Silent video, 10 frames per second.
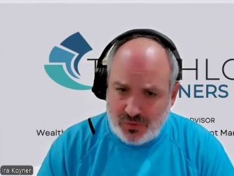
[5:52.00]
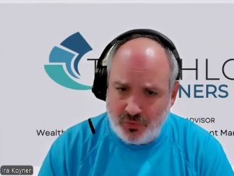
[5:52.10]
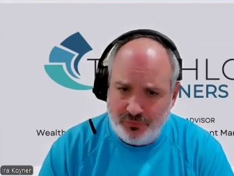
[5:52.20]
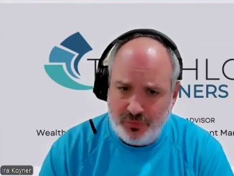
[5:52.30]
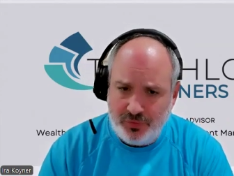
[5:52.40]

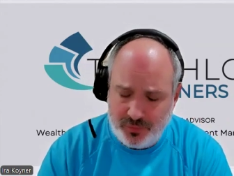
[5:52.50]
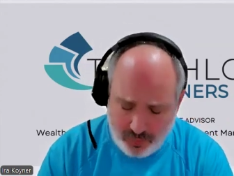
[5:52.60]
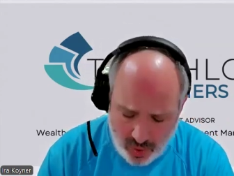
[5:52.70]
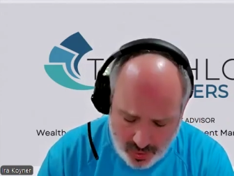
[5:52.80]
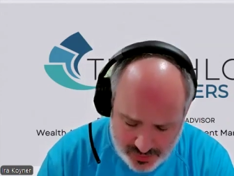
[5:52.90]
So for these
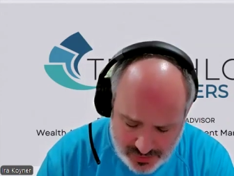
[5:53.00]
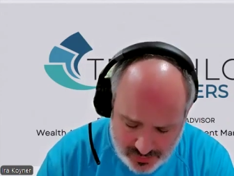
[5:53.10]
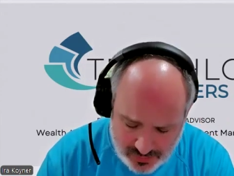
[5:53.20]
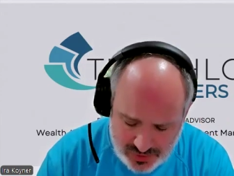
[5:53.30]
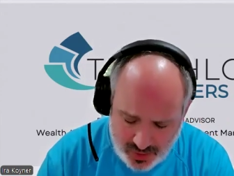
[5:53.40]
products
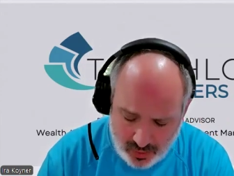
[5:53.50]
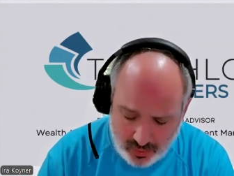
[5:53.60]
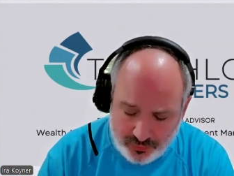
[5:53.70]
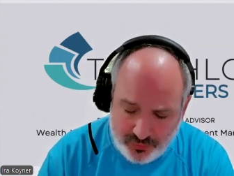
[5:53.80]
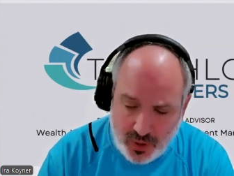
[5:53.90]

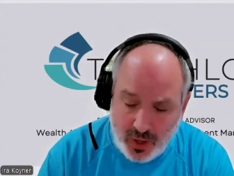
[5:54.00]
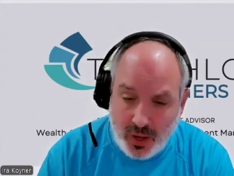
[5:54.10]
themselves,